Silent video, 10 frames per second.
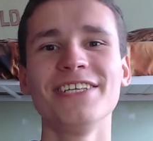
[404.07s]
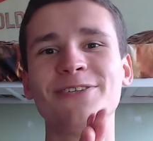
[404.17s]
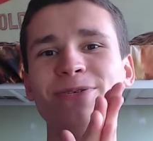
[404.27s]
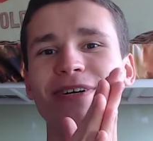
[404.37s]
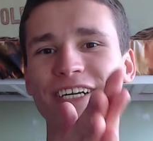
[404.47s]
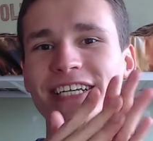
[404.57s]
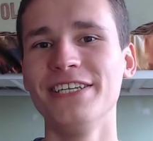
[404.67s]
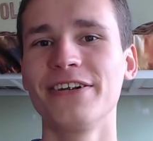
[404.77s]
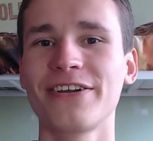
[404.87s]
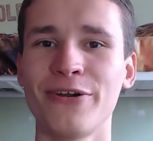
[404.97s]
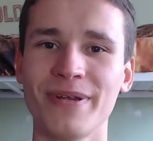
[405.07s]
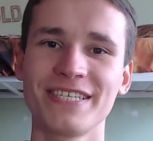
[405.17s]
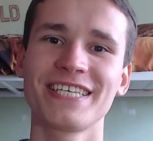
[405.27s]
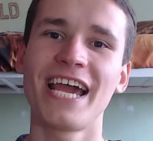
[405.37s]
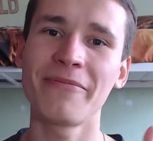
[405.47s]
to read your
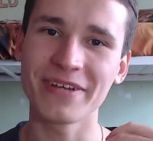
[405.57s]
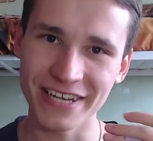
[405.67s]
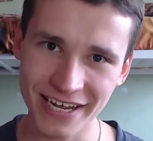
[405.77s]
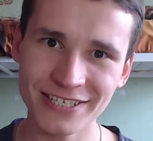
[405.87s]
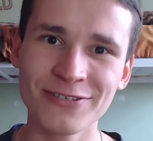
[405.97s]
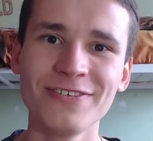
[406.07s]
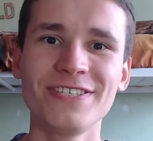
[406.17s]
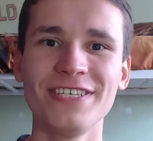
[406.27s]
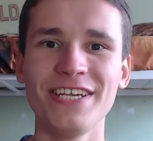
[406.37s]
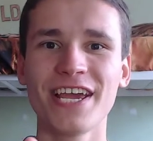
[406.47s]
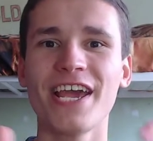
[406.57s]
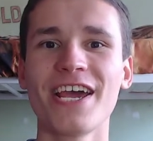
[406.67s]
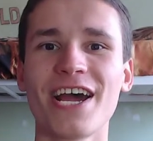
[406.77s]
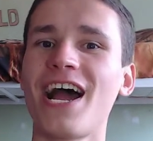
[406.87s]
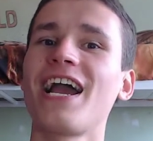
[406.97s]
comments i'm glad to see
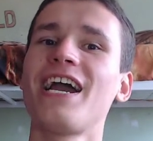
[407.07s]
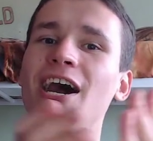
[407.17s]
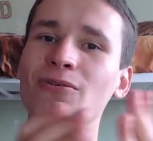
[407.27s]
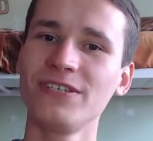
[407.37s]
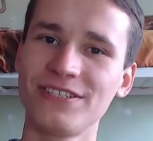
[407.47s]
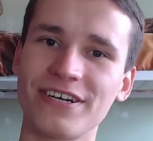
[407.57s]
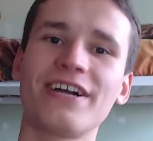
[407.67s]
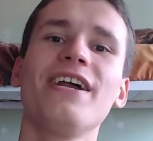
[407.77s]
a counter